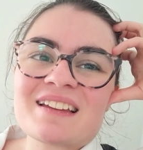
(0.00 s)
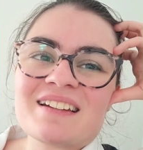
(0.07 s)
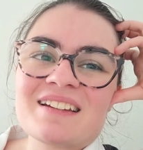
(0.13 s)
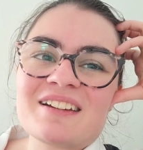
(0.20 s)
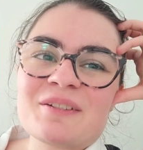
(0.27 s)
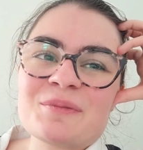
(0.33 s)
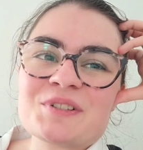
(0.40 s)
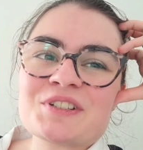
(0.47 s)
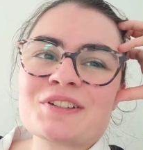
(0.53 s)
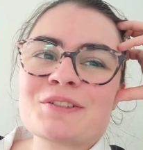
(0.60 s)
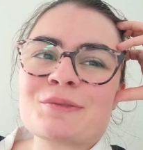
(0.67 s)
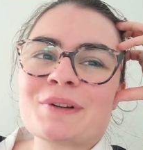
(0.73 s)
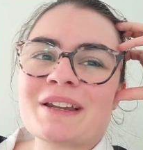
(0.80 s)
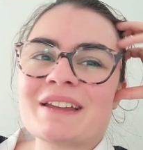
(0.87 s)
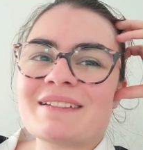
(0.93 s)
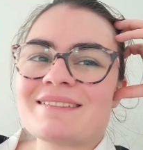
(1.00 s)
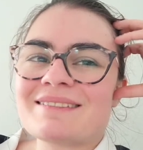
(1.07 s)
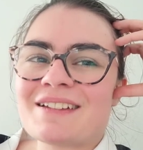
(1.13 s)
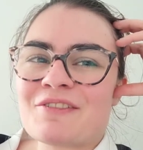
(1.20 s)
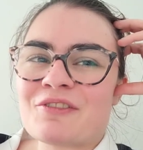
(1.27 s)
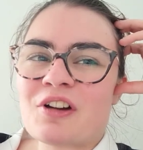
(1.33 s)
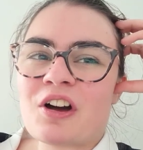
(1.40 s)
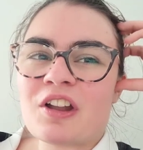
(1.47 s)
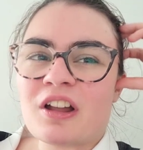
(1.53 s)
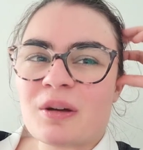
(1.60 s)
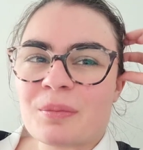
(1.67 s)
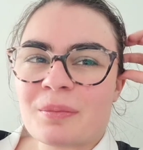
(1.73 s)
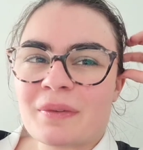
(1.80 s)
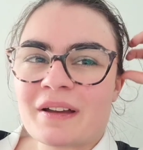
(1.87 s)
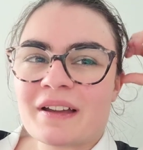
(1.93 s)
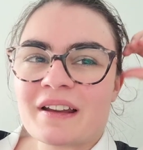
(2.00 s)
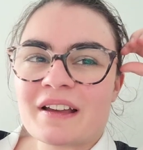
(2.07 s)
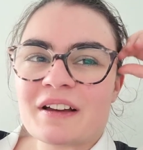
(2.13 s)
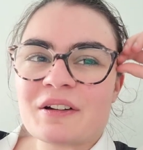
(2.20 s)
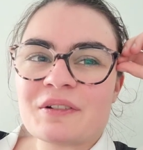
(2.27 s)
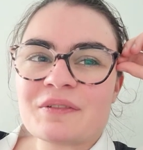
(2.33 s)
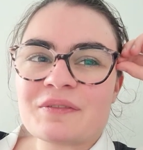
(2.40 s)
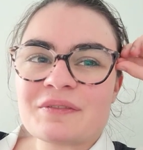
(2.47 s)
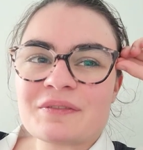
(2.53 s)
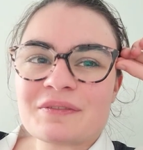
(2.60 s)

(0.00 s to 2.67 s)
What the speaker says: It should already have gone up by now.